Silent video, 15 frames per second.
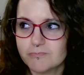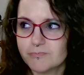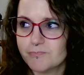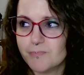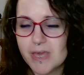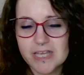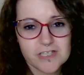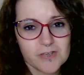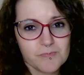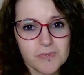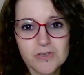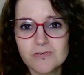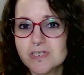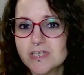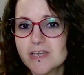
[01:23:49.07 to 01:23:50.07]
make some
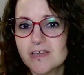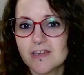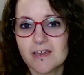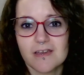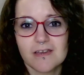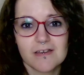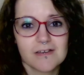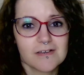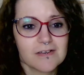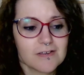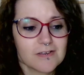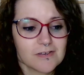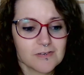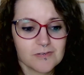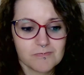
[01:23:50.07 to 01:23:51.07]
music,
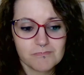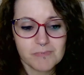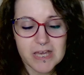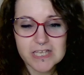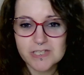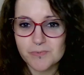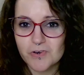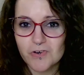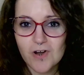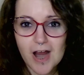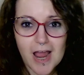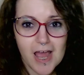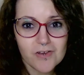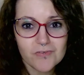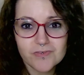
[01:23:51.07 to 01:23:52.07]
make some
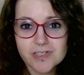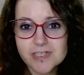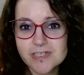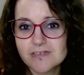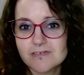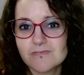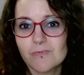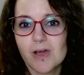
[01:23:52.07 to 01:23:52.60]
crafts,